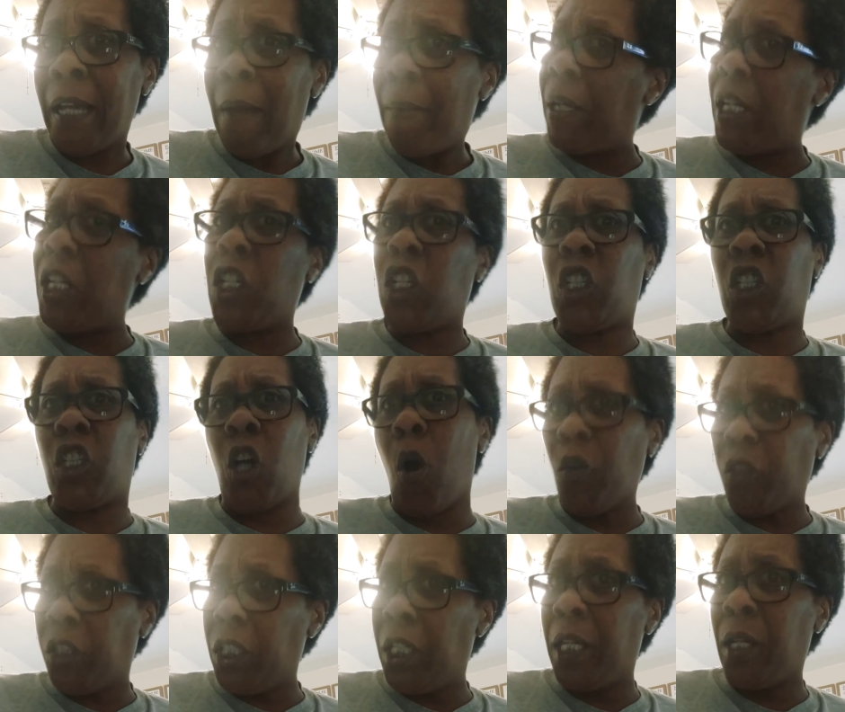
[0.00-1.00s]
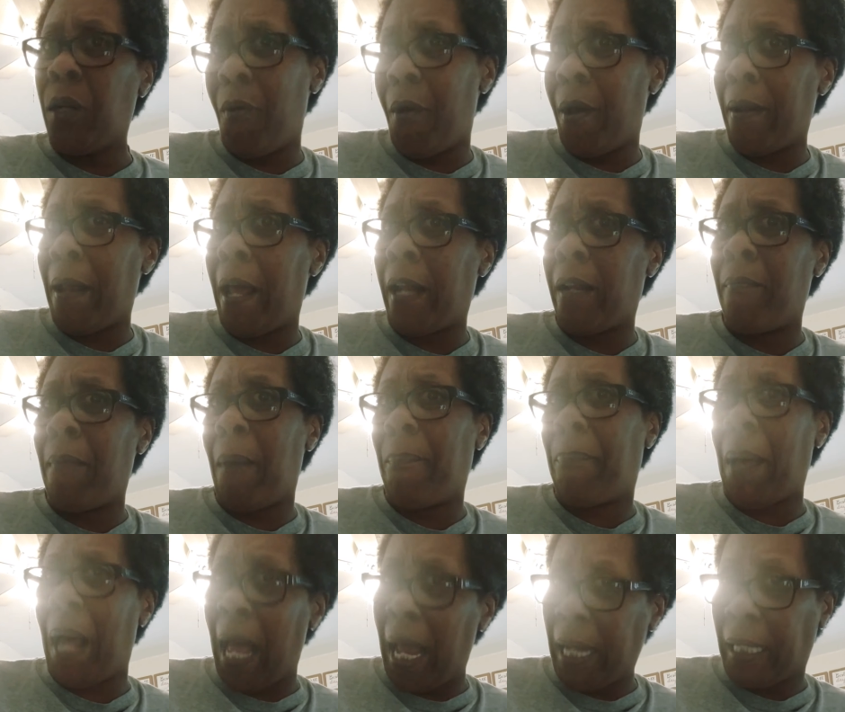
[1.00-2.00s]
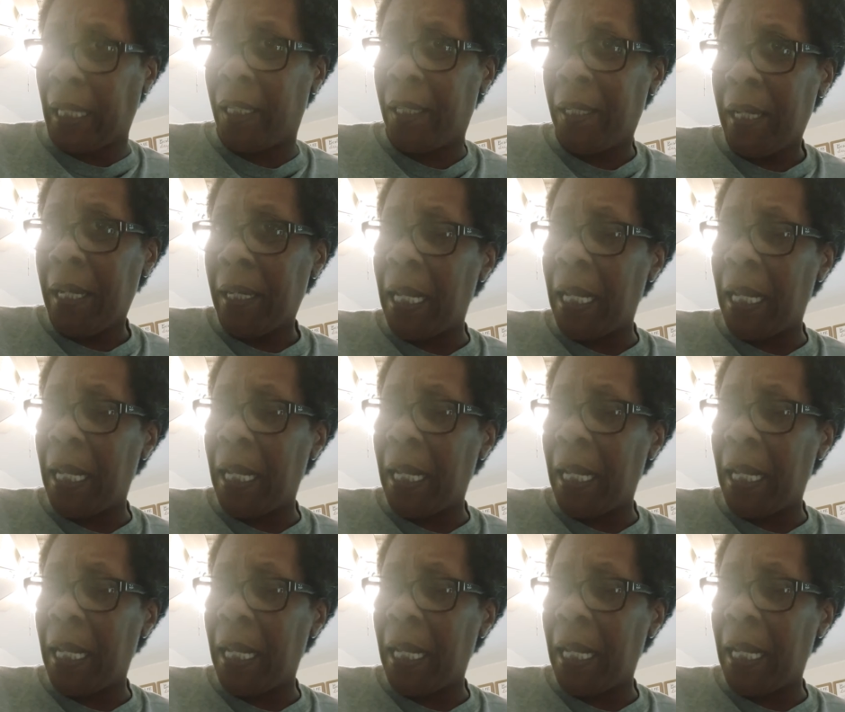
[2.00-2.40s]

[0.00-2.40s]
But it's socially going out of my pocket.